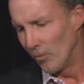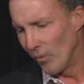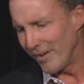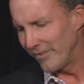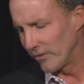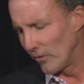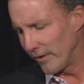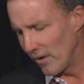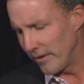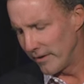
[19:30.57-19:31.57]
What is
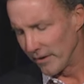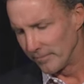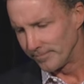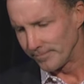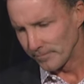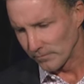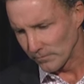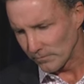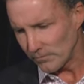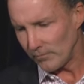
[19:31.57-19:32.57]
going on here?
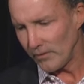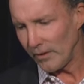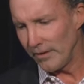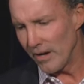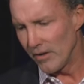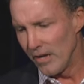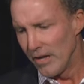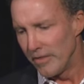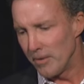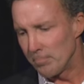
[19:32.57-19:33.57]
Now,
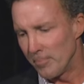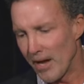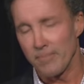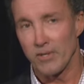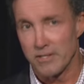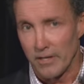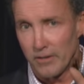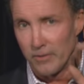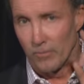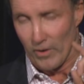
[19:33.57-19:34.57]
I'm going to
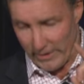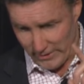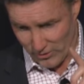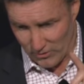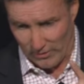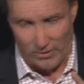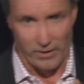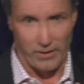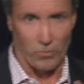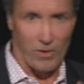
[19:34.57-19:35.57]
tell you what is going
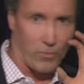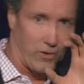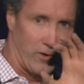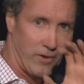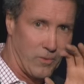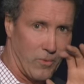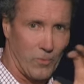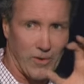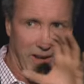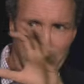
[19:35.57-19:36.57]
on and what
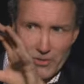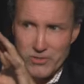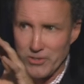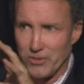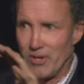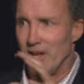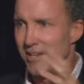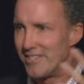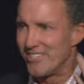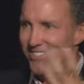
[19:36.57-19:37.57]
we're able to
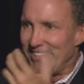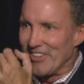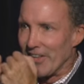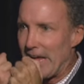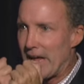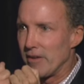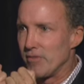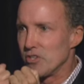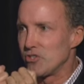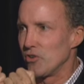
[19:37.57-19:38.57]
distill out of
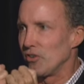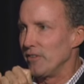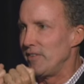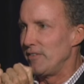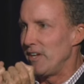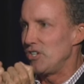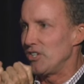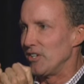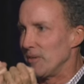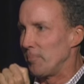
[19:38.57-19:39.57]
this circle of
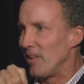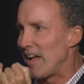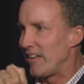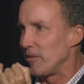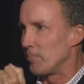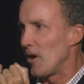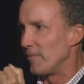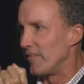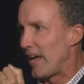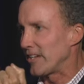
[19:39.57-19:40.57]
innovation and apply to the
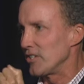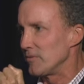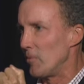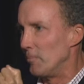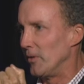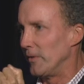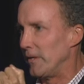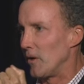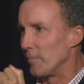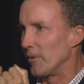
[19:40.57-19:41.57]
problem of access, mobility,
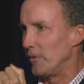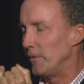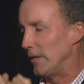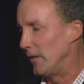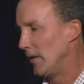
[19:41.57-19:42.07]
and opportunity.